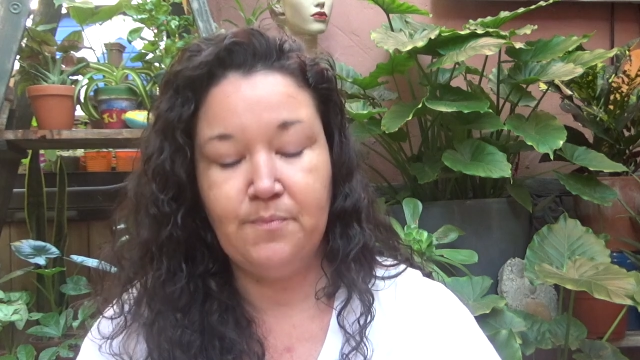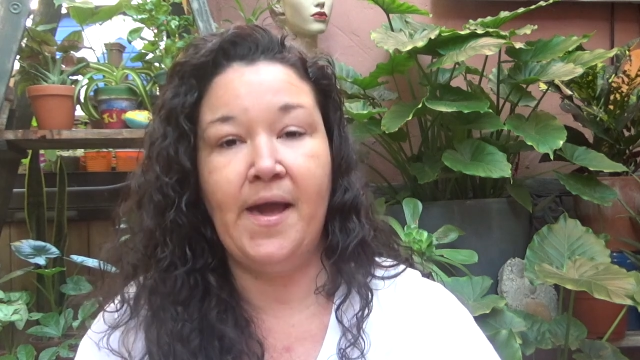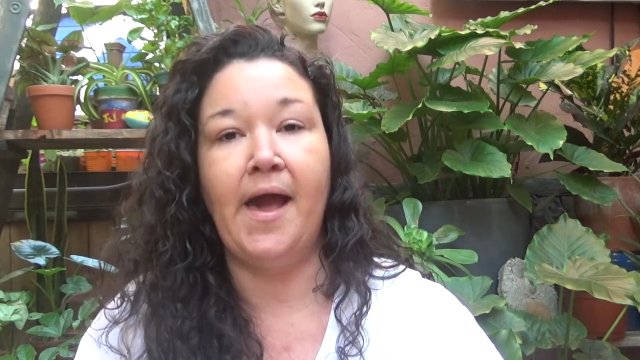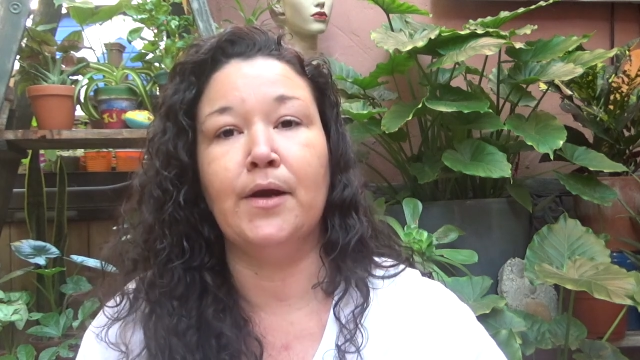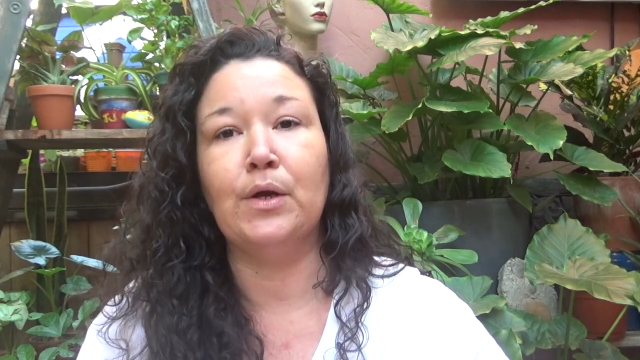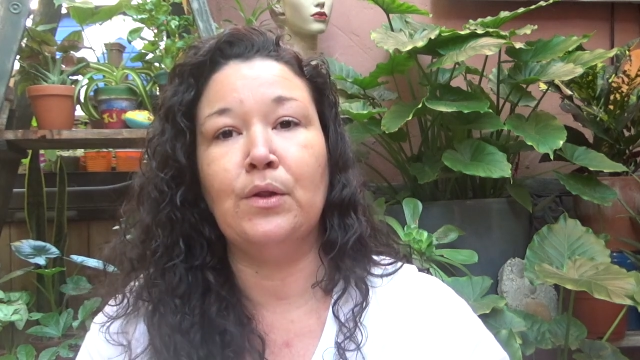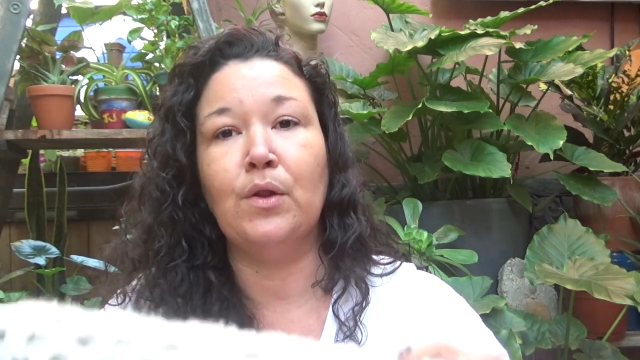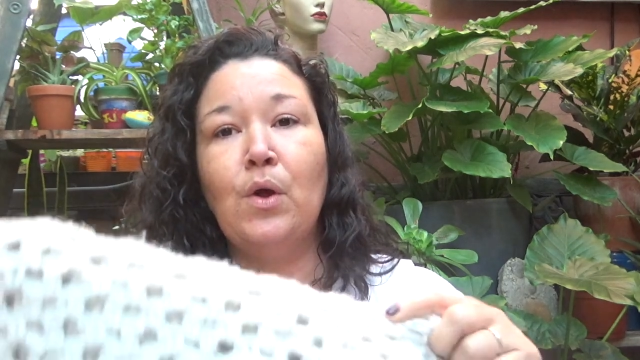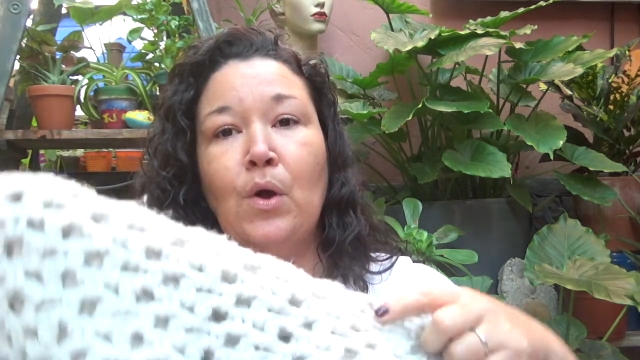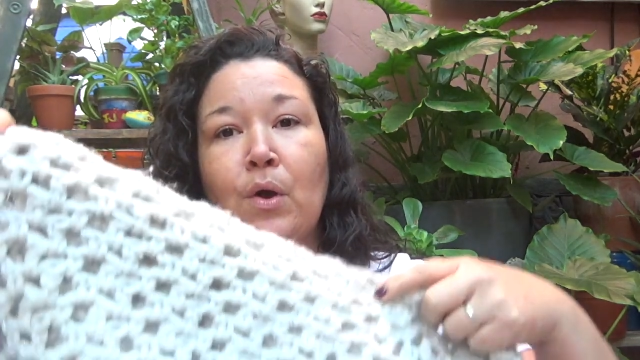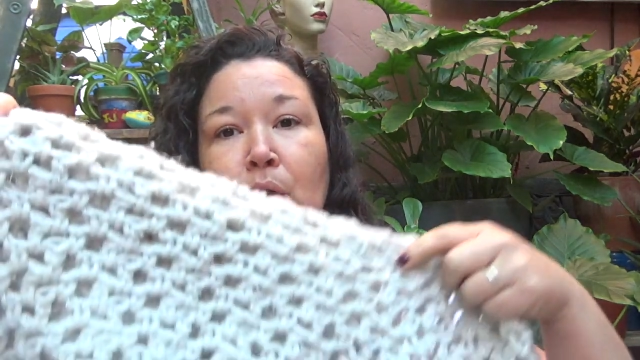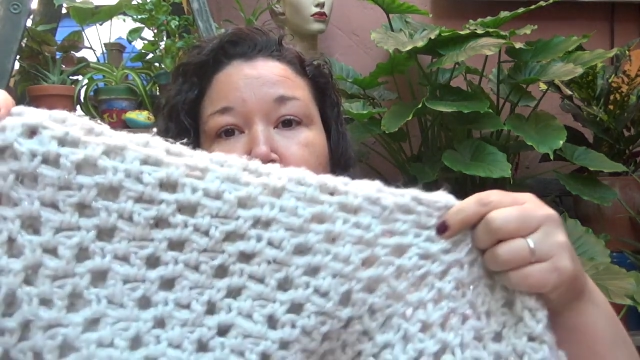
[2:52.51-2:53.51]
panel
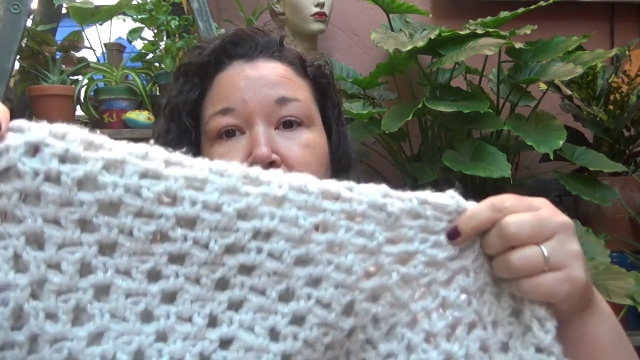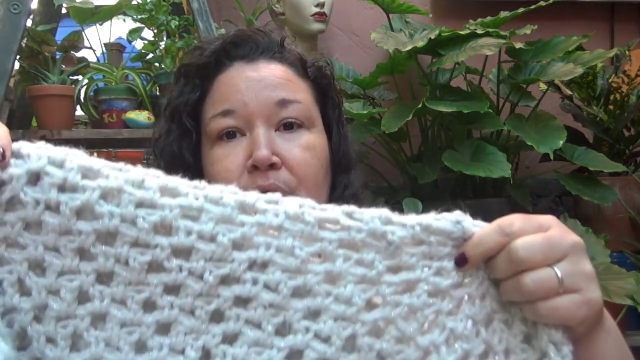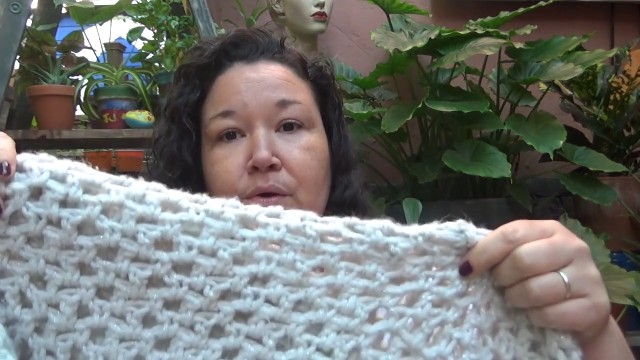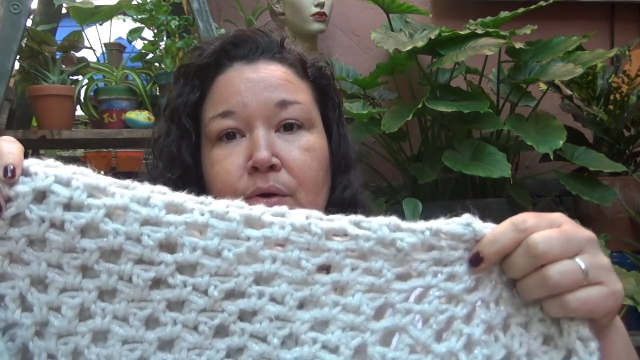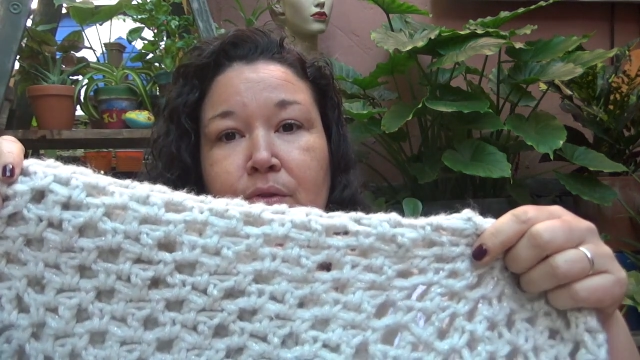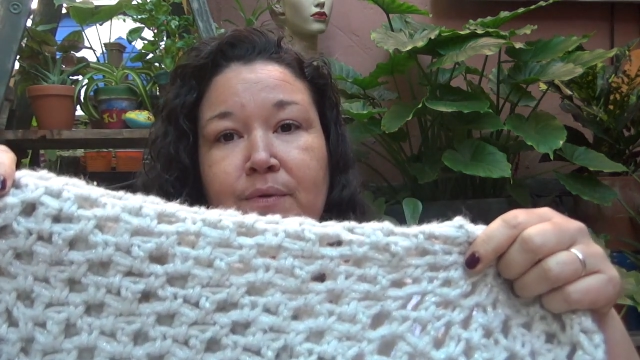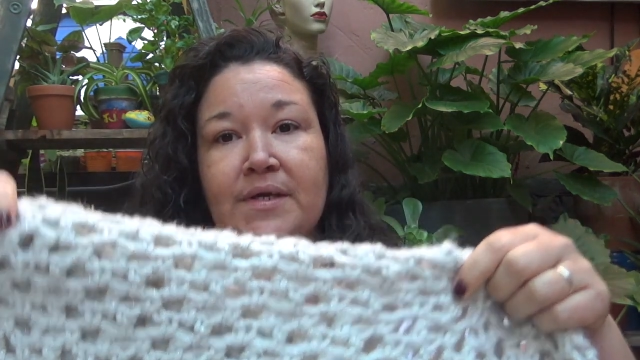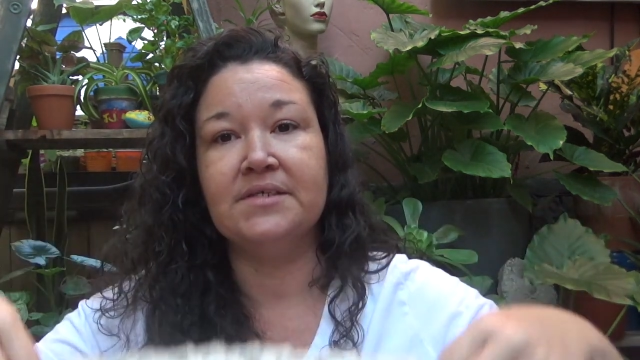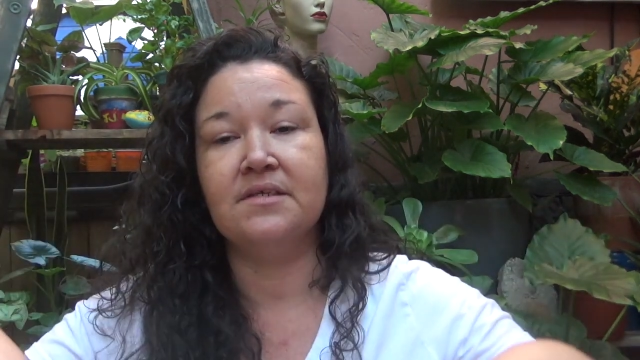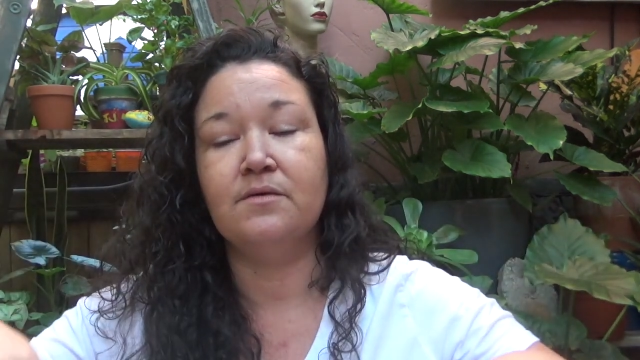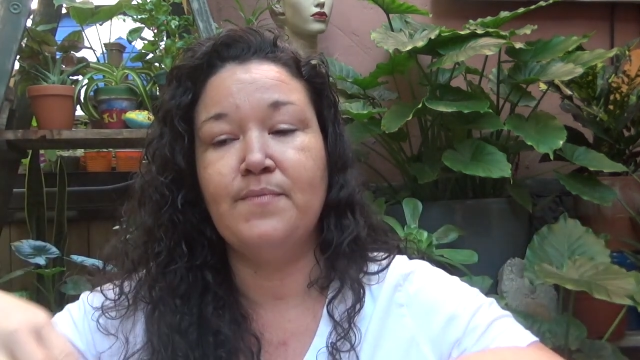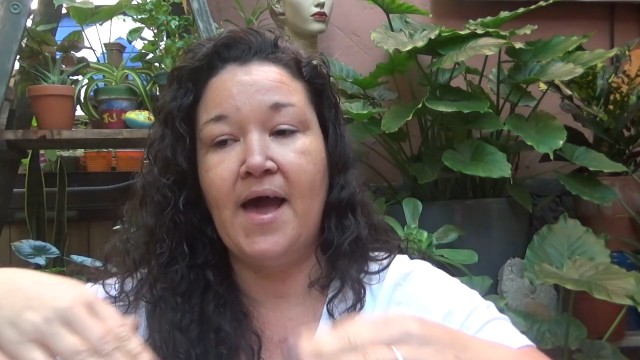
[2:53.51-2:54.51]
going all the way
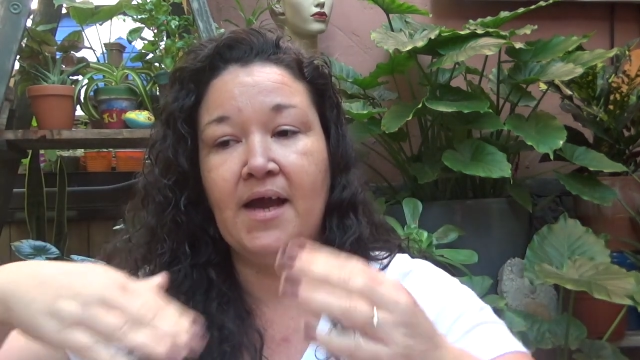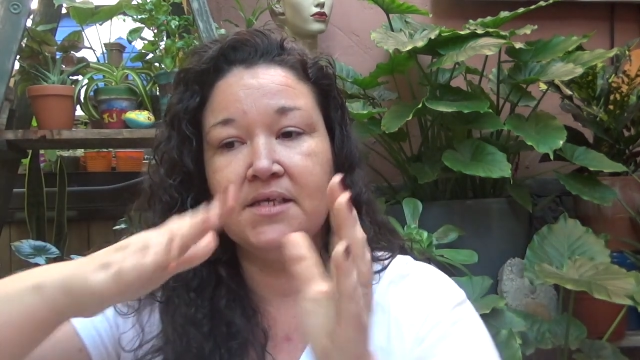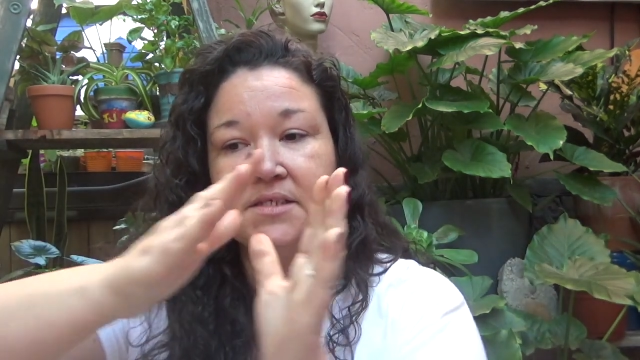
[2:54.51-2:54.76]
to the back.